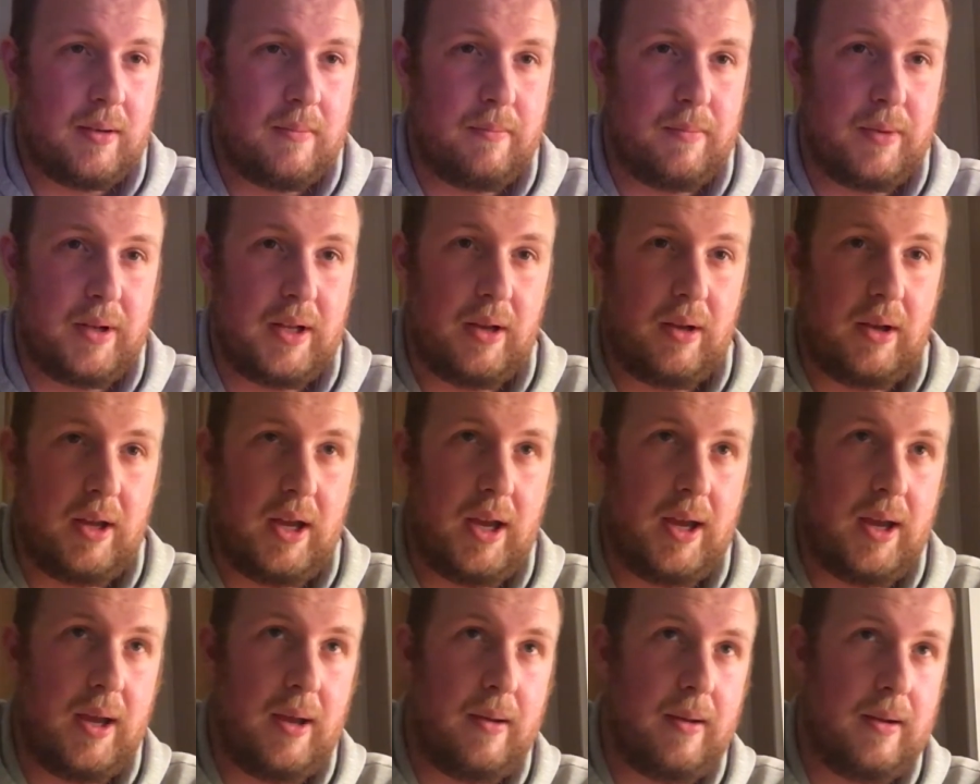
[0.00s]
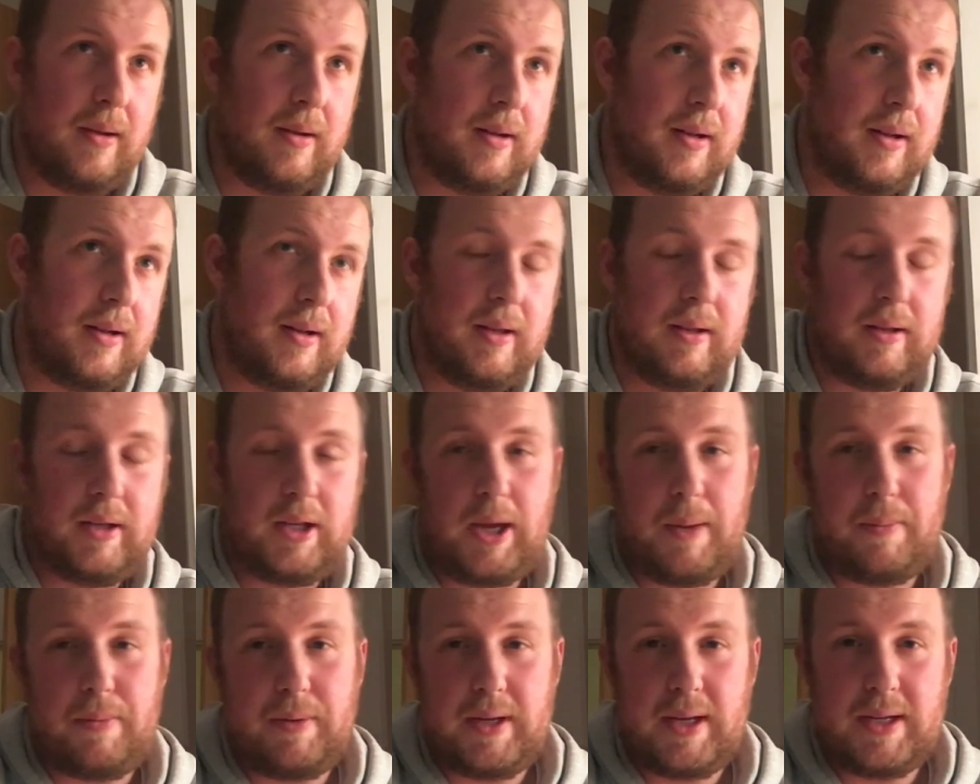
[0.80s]
a
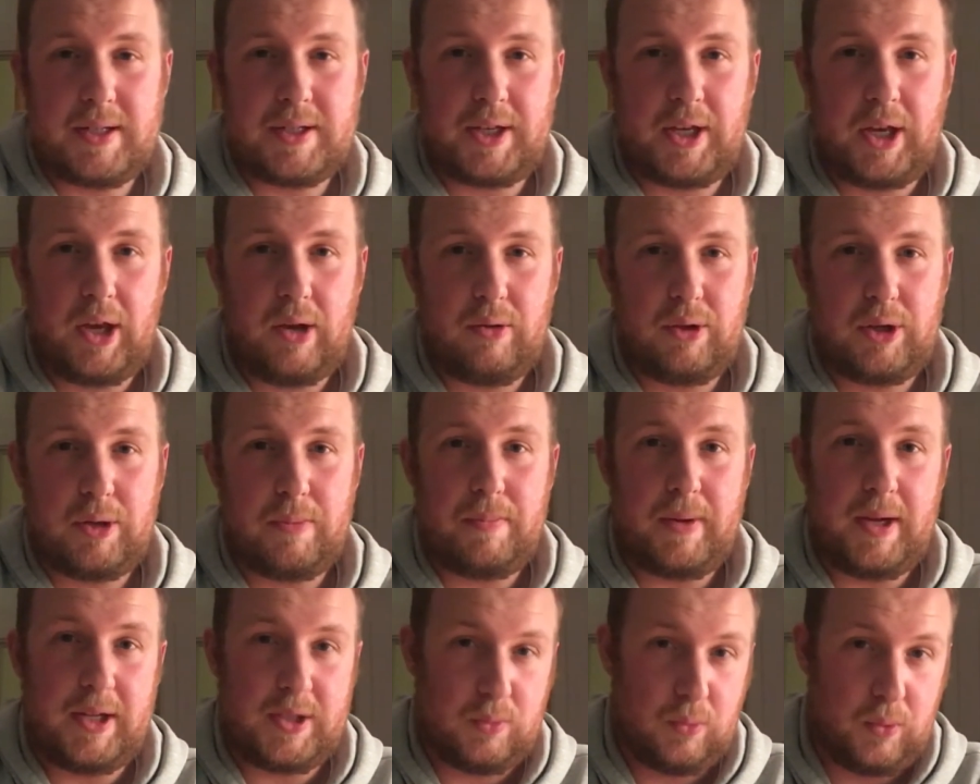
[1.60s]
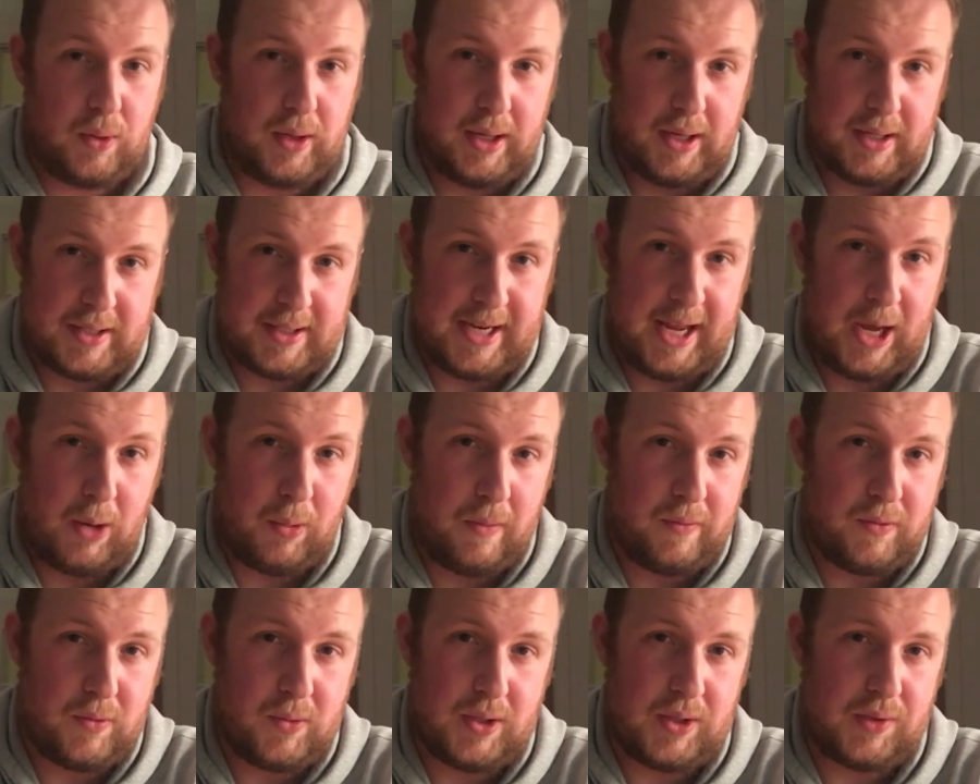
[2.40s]
couple of years ago compared to what he is now
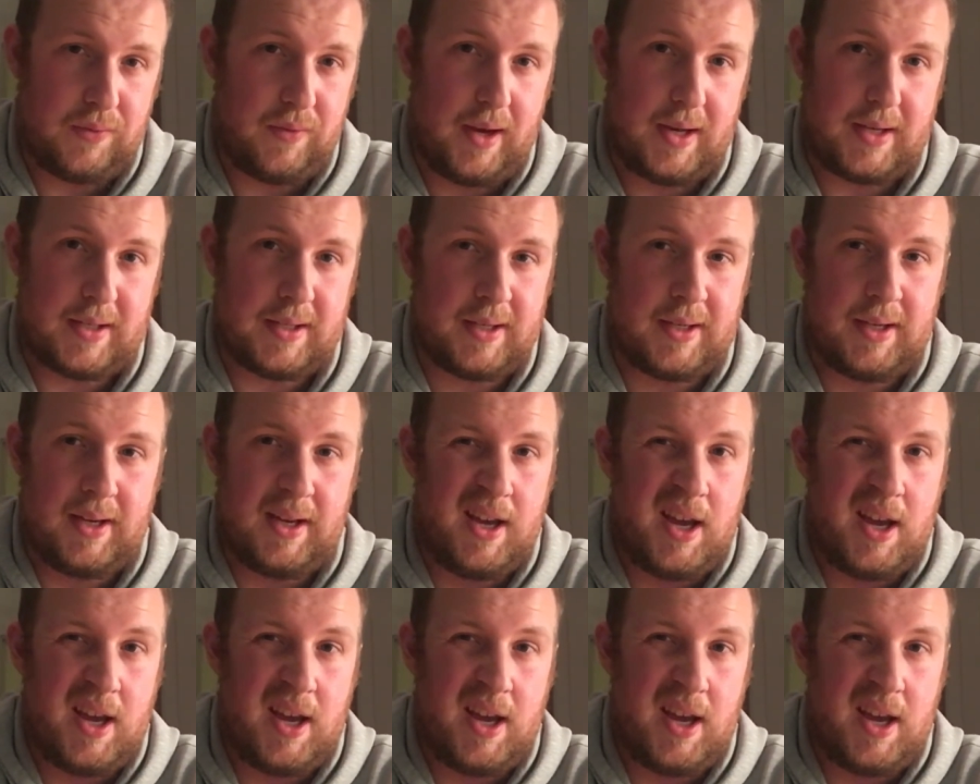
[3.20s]
with twist face.